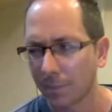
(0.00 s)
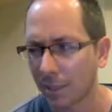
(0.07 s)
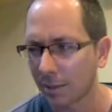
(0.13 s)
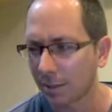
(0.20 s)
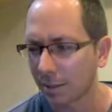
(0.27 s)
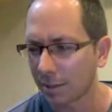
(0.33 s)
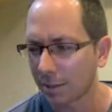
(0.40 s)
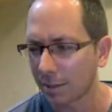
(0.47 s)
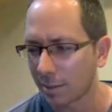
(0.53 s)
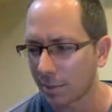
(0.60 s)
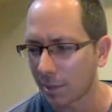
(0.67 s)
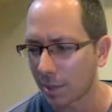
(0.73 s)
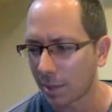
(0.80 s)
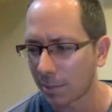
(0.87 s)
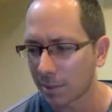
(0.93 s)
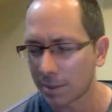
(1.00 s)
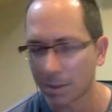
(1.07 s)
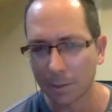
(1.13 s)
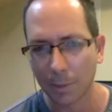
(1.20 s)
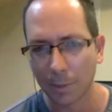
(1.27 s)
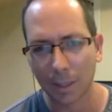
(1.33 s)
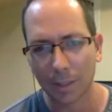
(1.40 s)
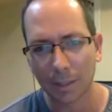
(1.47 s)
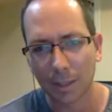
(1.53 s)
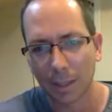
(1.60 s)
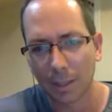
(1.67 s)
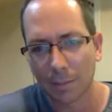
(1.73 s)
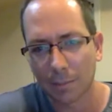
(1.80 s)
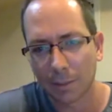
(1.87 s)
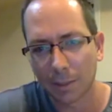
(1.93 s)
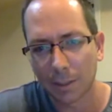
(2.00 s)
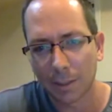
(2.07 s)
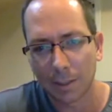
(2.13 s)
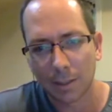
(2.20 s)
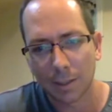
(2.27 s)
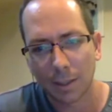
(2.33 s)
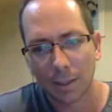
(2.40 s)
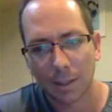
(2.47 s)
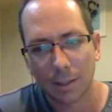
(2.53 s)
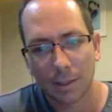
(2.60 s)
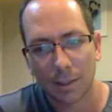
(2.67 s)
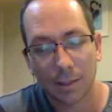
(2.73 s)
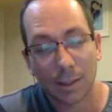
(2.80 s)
don't think there's even that much depending on the kid, really. Because I